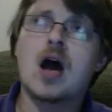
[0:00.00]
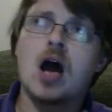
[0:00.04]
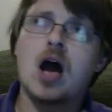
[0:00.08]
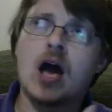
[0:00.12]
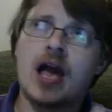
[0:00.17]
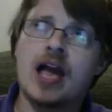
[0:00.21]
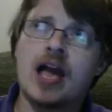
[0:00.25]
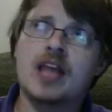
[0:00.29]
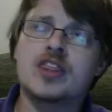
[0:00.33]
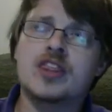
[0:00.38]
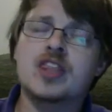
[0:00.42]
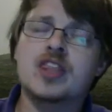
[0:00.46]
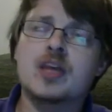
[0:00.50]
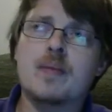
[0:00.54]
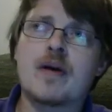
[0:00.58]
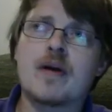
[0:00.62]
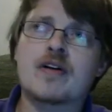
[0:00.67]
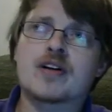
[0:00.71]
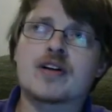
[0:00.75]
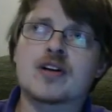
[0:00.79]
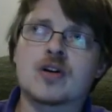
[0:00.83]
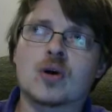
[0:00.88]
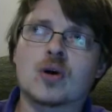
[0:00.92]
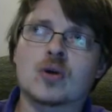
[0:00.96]
In the
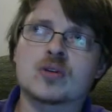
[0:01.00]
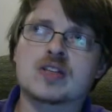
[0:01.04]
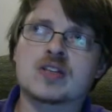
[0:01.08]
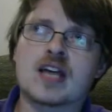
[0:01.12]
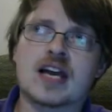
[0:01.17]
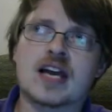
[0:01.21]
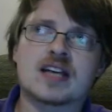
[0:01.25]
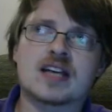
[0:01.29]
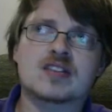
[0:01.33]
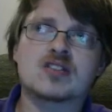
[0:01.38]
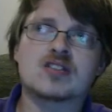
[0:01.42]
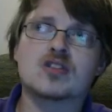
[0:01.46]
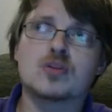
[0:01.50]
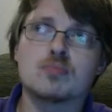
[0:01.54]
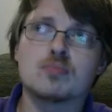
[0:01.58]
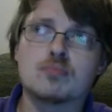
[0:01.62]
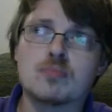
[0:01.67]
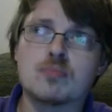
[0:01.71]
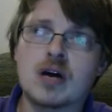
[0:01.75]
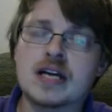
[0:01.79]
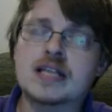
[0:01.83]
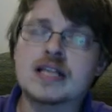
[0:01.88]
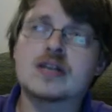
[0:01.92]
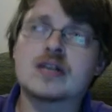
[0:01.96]
American context, you
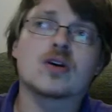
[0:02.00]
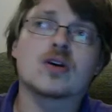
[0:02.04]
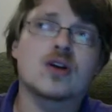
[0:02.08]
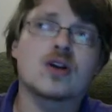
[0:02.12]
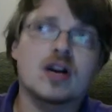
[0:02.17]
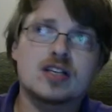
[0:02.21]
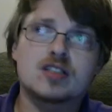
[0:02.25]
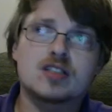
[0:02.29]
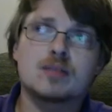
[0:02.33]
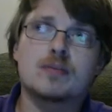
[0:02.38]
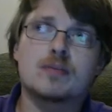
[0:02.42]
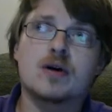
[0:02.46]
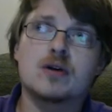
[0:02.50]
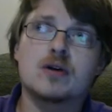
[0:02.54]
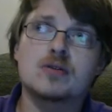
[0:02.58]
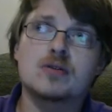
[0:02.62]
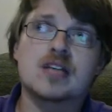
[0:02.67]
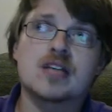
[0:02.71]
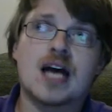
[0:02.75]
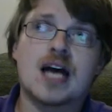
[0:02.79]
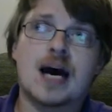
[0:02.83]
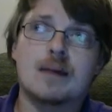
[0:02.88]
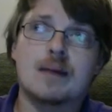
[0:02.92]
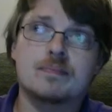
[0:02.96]
might look, I suppose,
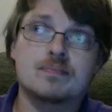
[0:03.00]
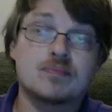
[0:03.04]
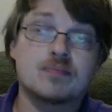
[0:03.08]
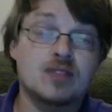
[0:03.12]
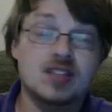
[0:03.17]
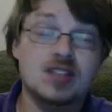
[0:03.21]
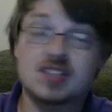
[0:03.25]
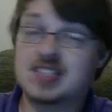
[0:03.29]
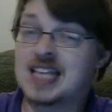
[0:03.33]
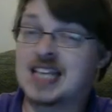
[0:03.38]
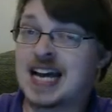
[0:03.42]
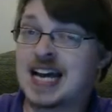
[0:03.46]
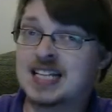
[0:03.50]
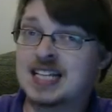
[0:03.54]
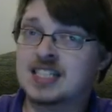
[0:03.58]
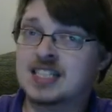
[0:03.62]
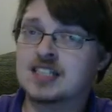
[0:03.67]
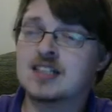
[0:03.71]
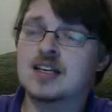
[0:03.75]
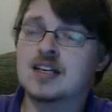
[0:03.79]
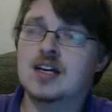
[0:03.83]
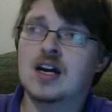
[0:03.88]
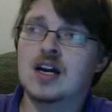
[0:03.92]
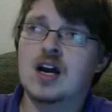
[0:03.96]
at The Stand
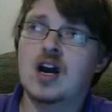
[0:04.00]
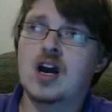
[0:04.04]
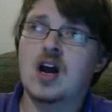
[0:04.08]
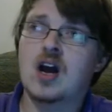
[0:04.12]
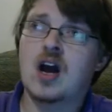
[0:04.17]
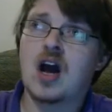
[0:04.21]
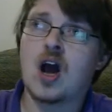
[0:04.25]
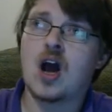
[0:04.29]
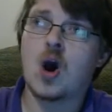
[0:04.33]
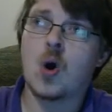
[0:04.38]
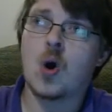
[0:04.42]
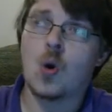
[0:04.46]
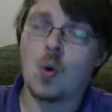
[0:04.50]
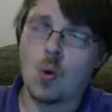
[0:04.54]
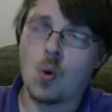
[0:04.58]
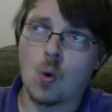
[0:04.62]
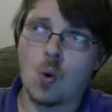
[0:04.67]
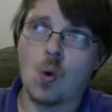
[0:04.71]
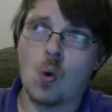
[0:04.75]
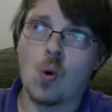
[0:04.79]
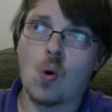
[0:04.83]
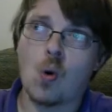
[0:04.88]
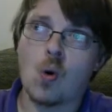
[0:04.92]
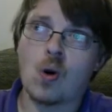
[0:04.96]

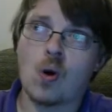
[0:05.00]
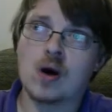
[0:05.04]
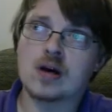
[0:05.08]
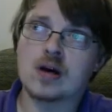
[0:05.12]
or